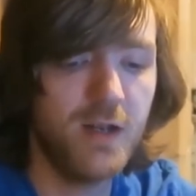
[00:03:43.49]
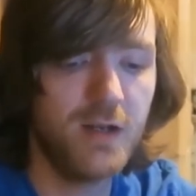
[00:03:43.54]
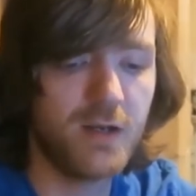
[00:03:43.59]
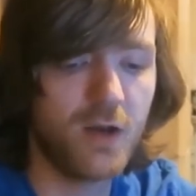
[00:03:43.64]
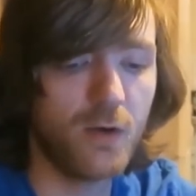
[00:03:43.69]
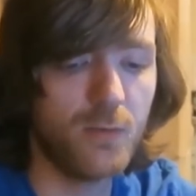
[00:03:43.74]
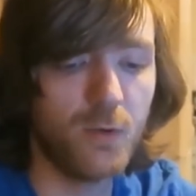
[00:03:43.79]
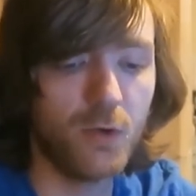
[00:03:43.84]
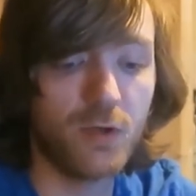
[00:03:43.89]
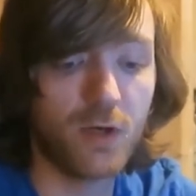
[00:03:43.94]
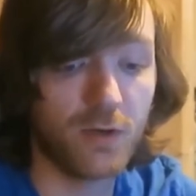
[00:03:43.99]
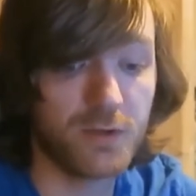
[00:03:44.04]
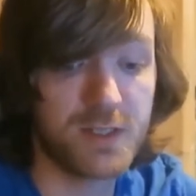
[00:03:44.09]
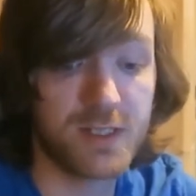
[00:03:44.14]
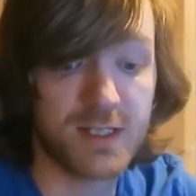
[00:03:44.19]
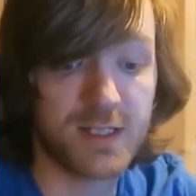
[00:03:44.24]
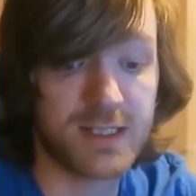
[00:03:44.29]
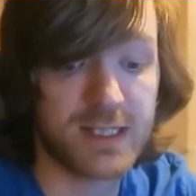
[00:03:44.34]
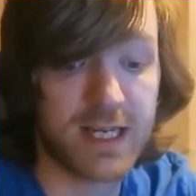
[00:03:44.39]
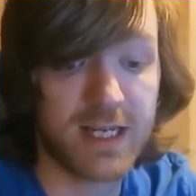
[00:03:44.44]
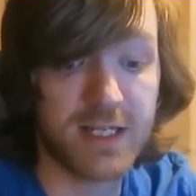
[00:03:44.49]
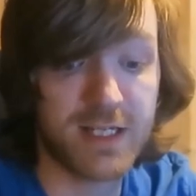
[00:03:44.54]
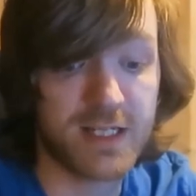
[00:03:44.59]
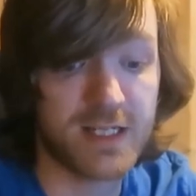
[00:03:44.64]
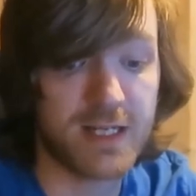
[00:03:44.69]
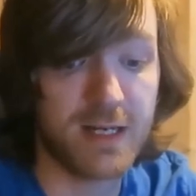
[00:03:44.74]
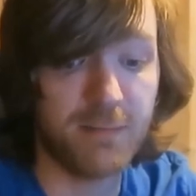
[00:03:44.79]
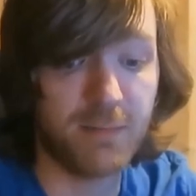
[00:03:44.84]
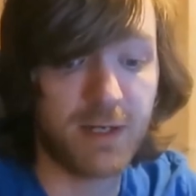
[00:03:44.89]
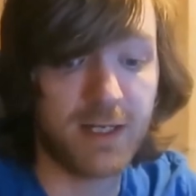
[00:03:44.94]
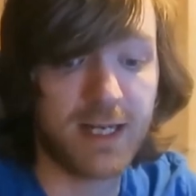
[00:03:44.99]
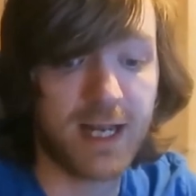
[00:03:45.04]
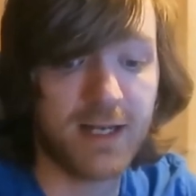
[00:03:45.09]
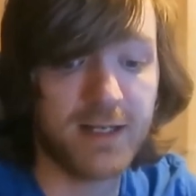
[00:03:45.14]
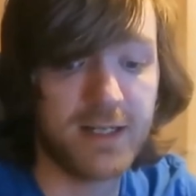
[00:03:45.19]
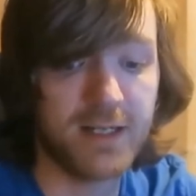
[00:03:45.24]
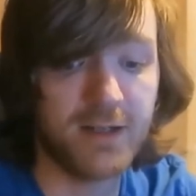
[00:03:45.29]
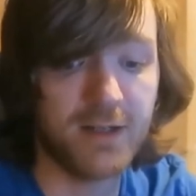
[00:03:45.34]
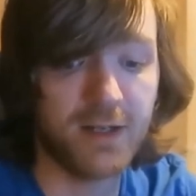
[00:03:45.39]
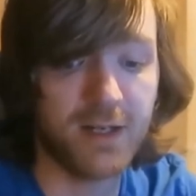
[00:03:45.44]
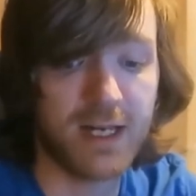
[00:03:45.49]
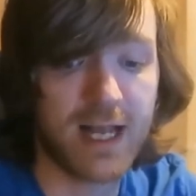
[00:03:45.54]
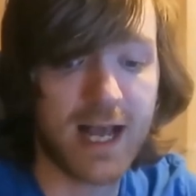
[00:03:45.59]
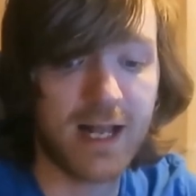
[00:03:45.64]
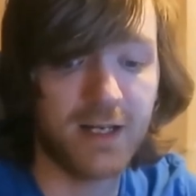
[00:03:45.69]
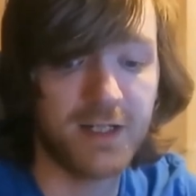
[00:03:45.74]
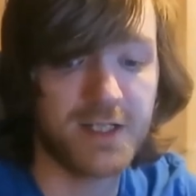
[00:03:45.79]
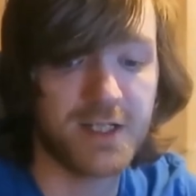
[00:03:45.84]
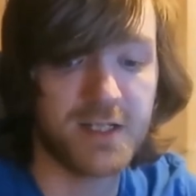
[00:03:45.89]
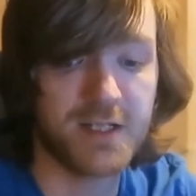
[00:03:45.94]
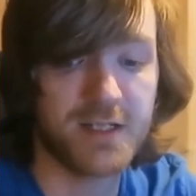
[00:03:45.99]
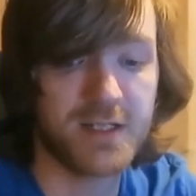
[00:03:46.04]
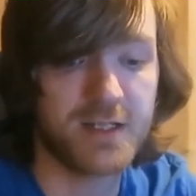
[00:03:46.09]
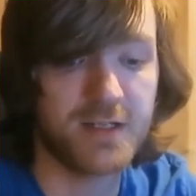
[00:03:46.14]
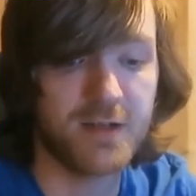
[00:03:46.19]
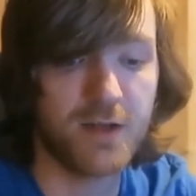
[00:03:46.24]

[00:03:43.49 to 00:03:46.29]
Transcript: No more concert stages lit by candy coloured halogens.